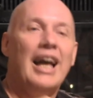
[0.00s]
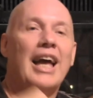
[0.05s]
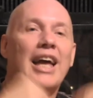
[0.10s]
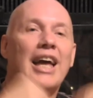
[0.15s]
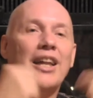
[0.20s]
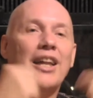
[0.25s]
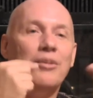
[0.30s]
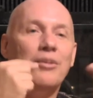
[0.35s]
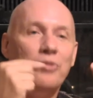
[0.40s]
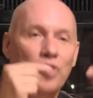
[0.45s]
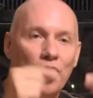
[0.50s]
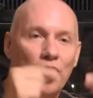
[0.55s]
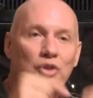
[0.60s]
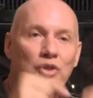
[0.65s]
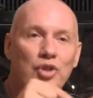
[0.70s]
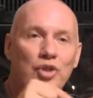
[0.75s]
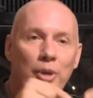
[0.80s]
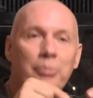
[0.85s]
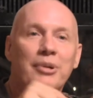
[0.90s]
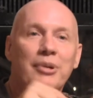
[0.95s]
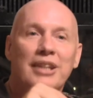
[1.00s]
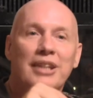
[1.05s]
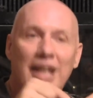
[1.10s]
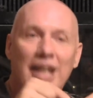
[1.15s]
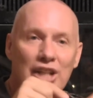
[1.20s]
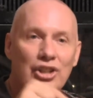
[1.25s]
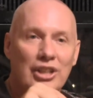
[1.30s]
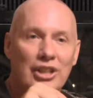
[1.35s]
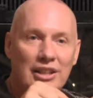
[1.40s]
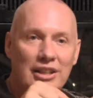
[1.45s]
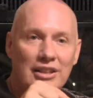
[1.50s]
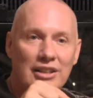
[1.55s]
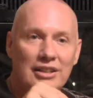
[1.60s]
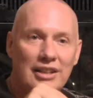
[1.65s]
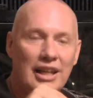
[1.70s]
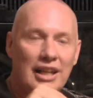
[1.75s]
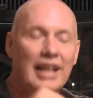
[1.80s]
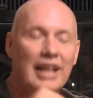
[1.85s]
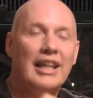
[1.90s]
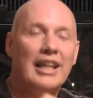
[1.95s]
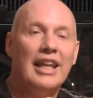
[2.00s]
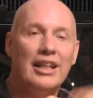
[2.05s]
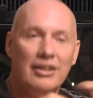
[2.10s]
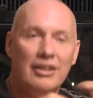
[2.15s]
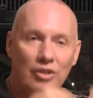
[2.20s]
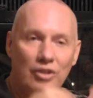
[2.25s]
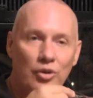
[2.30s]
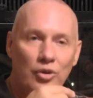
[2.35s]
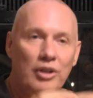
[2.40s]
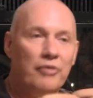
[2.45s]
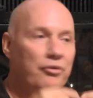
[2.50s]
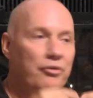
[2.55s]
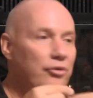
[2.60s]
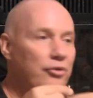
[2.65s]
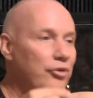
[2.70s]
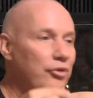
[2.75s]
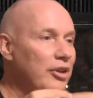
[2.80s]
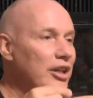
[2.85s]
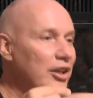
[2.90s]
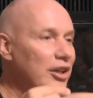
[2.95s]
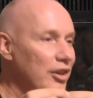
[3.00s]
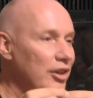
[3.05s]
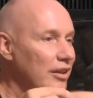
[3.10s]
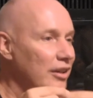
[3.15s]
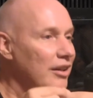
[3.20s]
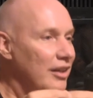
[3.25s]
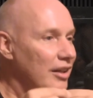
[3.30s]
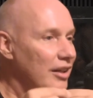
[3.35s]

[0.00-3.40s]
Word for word: and your interpretations. And then you can free